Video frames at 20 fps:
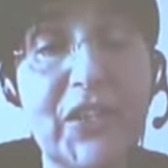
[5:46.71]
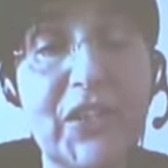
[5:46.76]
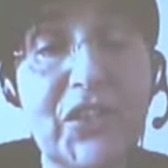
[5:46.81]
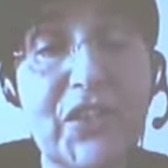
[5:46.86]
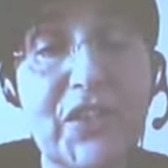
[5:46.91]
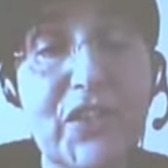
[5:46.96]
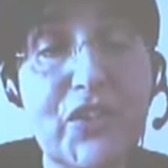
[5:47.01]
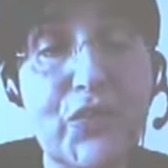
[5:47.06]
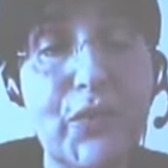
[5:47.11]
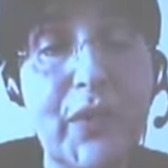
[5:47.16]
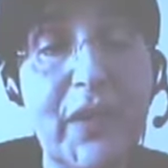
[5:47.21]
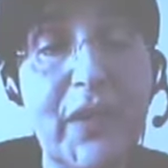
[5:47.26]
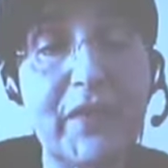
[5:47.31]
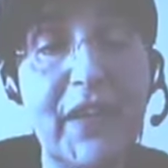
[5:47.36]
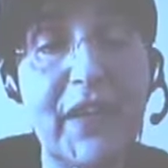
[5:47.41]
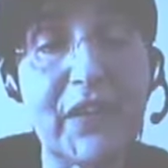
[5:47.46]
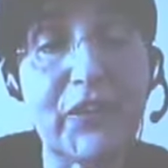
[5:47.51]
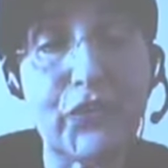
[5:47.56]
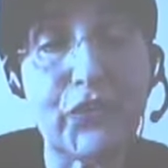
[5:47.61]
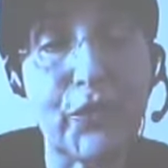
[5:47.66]
patients who
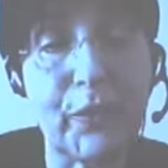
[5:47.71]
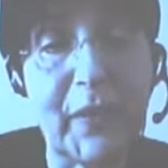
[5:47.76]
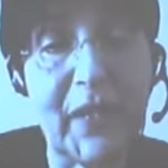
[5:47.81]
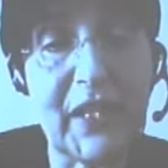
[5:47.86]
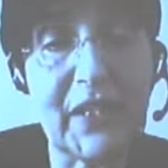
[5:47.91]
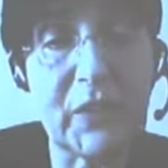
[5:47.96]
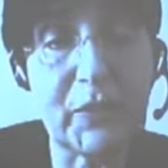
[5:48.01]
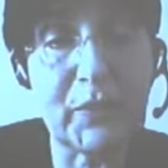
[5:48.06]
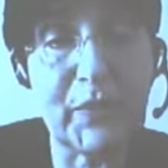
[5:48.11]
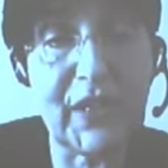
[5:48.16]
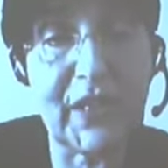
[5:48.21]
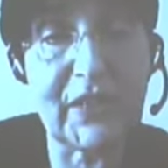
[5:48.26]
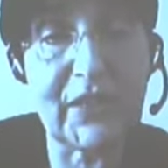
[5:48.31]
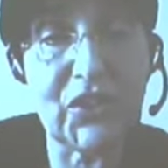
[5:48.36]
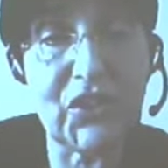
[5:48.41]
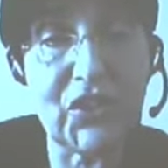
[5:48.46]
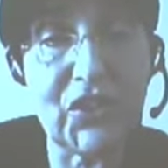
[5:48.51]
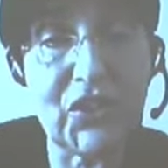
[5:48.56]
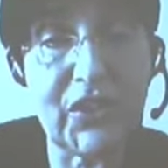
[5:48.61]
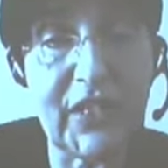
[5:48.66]
have had traumatic
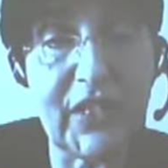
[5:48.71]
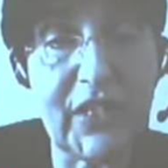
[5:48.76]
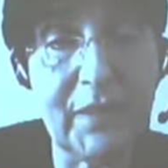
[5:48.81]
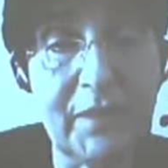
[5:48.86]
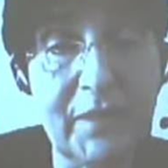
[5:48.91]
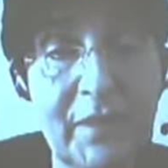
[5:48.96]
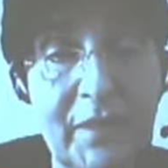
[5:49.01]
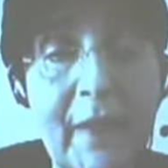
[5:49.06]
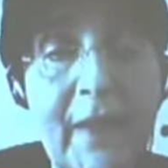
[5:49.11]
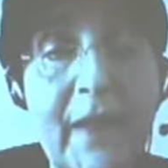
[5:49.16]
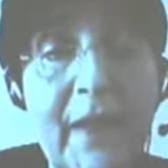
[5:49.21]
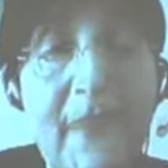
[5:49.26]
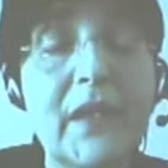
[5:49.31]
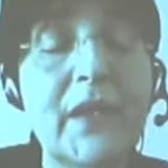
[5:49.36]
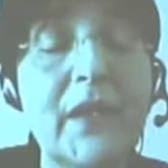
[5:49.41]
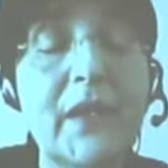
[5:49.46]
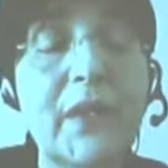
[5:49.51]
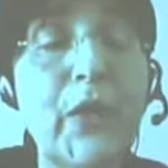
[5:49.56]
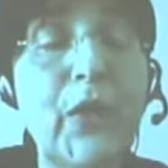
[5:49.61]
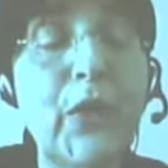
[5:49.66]
brain injury.
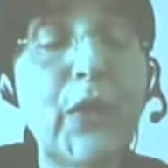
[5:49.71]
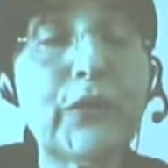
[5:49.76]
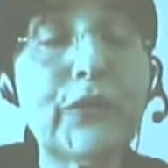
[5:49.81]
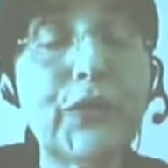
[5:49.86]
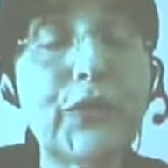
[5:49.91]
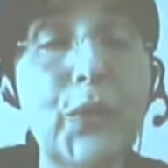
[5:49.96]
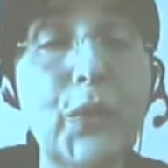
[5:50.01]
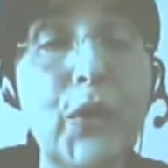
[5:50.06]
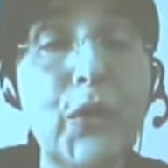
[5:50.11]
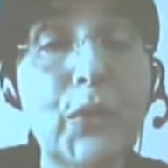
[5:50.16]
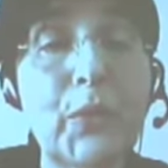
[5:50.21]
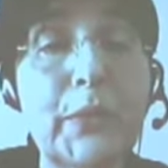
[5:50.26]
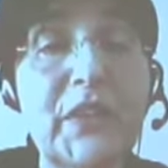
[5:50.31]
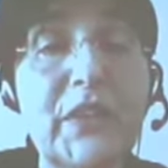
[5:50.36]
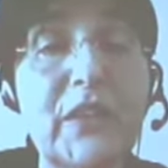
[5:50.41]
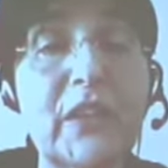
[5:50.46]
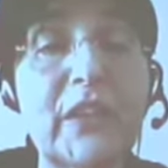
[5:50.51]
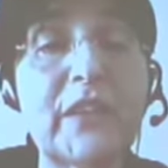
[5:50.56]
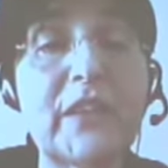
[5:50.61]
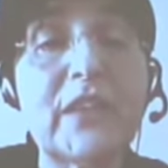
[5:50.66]
And we also work
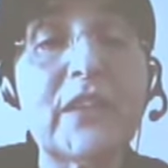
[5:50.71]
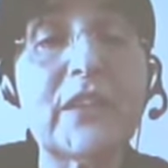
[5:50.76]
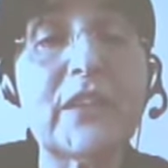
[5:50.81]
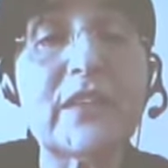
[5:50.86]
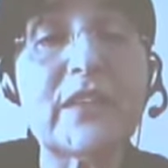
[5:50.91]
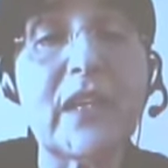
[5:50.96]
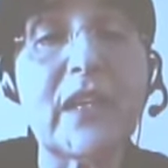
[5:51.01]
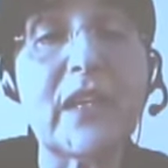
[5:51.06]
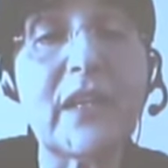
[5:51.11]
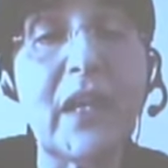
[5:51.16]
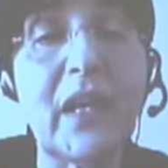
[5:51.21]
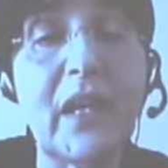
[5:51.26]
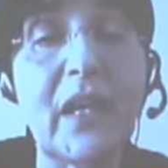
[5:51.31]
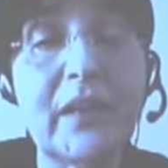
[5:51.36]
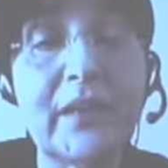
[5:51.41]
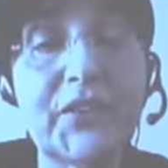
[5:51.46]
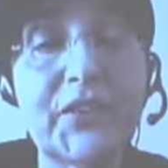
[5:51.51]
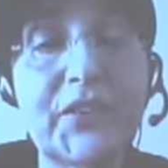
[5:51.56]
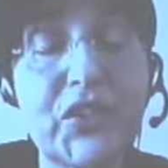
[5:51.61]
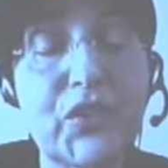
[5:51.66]
with clinical
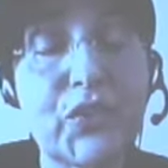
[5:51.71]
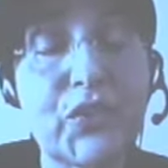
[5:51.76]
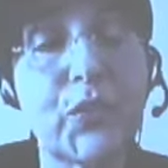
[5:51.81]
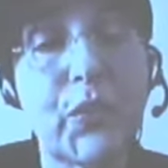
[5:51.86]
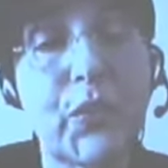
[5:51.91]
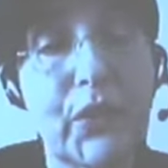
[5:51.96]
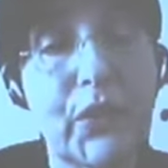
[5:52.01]
psychologists who